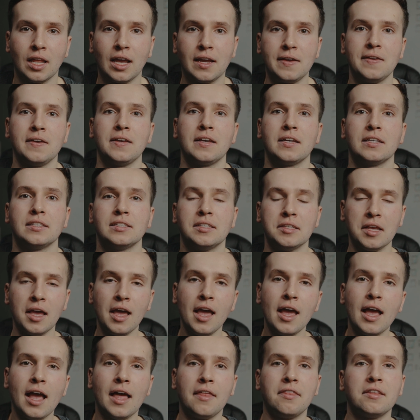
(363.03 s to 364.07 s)
lighting is.
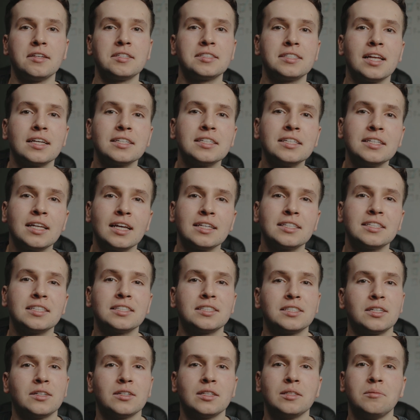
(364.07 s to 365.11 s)
And this doesn't
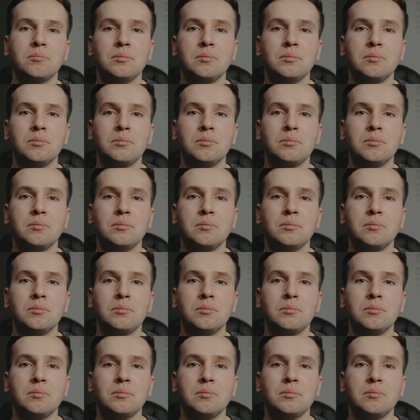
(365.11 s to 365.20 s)
necessarily